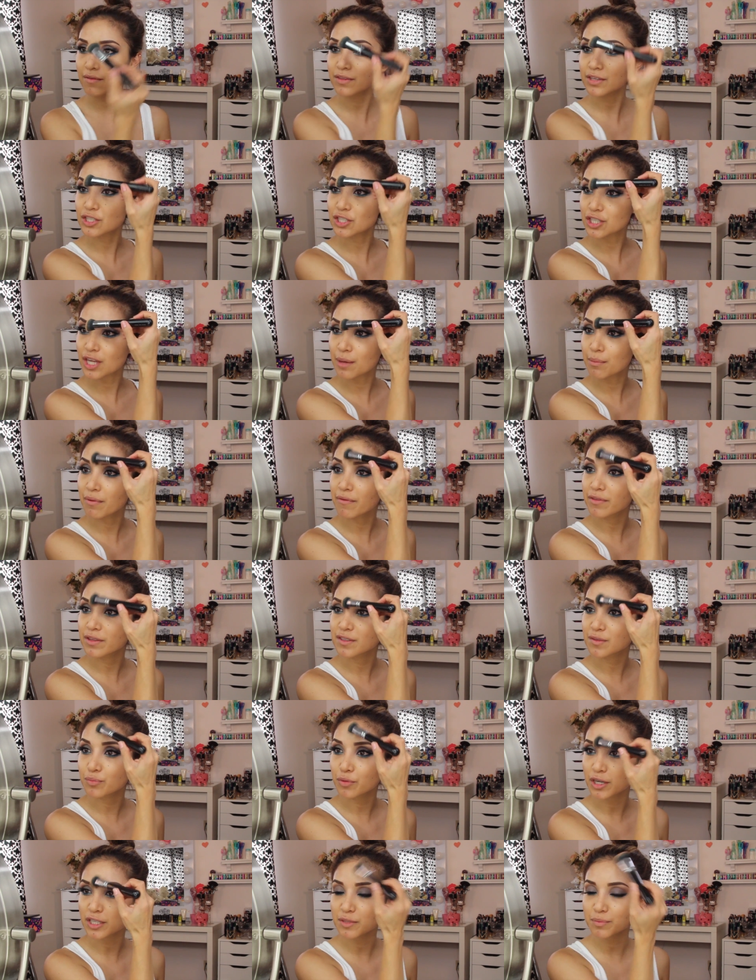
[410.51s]
the shape of
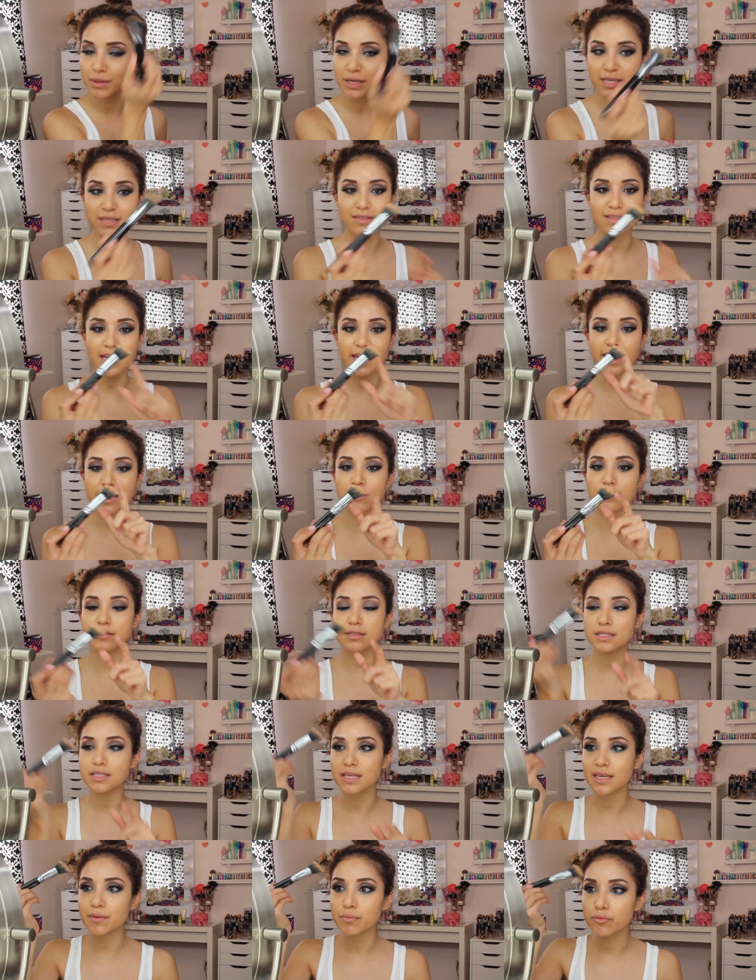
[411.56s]
this brush because the
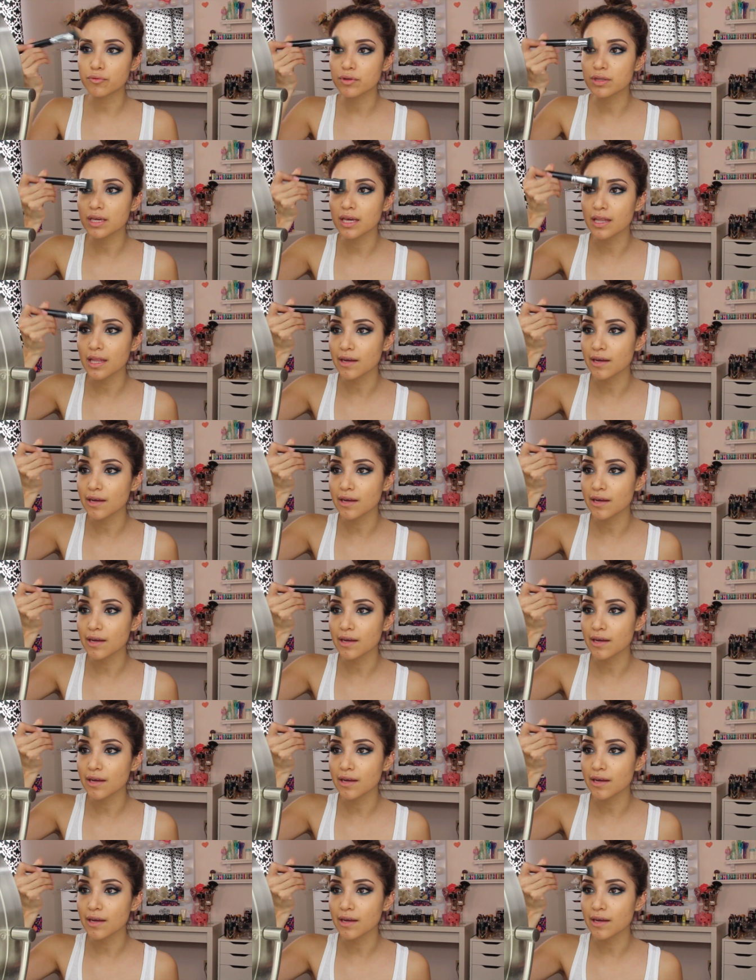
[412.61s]
angled tip really